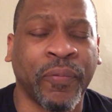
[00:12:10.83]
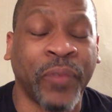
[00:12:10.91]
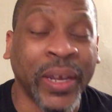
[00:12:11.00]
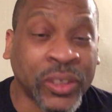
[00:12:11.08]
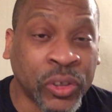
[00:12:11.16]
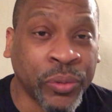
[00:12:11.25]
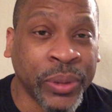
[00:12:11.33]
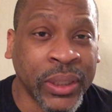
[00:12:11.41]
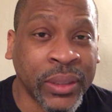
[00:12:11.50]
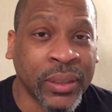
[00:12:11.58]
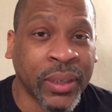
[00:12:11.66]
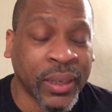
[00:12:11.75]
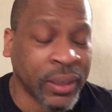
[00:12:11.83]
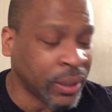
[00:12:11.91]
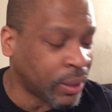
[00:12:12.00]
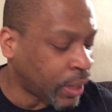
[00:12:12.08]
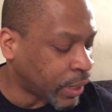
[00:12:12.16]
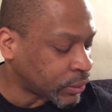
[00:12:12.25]
victory in the
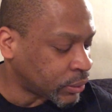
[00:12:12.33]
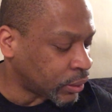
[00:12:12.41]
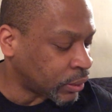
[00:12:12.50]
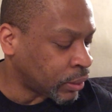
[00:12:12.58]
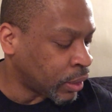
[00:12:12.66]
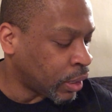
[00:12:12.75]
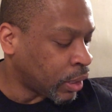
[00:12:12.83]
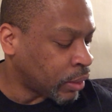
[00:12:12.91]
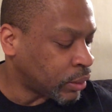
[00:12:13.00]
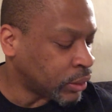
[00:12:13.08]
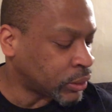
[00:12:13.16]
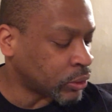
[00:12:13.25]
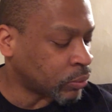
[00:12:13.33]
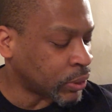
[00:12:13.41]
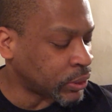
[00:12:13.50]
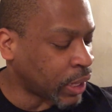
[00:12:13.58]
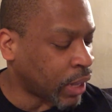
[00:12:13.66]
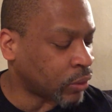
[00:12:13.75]
election, this is
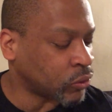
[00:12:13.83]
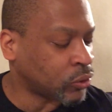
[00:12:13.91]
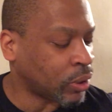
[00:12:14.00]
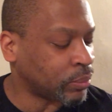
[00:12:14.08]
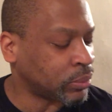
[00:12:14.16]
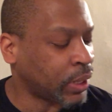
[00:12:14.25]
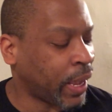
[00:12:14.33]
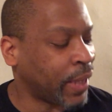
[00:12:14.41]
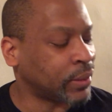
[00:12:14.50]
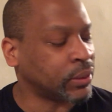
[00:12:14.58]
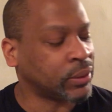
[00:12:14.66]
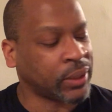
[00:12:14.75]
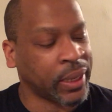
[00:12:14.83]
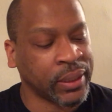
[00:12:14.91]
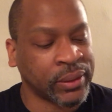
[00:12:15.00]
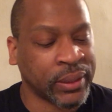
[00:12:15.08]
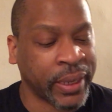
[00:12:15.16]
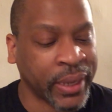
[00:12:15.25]
what Donald Trump had to say. He
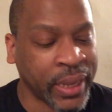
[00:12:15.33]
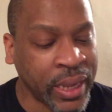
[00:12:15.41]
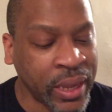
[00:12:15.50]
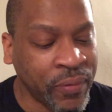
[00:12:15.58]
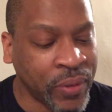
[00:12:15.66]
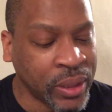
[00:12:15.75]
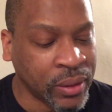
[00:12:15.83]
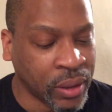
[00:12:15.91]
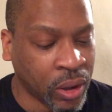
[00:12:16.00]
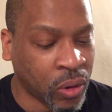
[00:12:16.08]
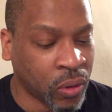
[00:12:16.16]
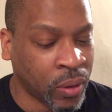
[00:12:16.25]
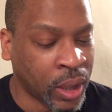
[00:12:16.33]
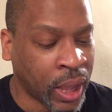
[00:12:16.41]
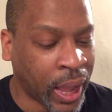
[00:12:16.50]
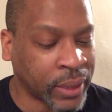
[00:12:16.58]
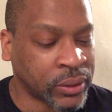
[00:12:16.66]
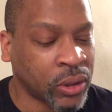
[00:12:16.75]
said, "Even though
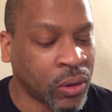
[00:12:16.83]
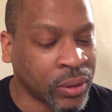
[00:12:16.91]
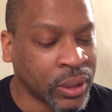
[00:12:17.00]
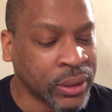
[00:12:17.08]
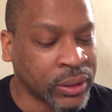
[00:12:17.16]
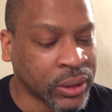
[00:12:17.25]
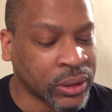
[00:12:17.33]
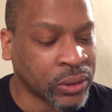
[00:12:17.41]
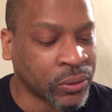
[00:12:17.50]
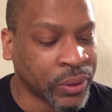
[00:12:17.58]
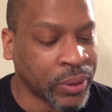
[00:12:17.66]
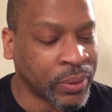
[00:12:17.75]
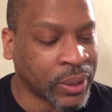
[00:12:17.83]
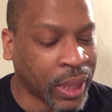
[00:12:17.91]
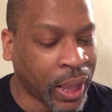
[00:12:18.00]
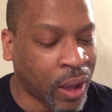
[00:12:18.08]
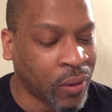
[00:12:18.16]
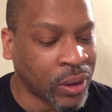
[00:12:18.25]
I totally disagree with the
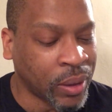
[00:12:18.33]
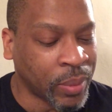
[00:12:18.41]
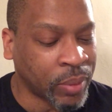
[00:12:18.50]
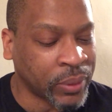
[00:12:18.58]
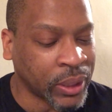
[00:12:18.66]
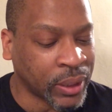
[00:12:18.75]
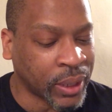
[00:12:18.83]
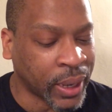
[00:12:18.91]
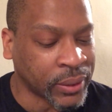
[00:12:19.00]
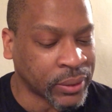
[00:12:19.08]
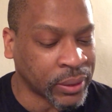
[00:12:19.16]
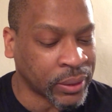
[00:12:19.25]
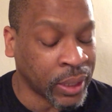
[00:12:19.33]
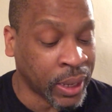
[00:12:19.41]
outcome of the election,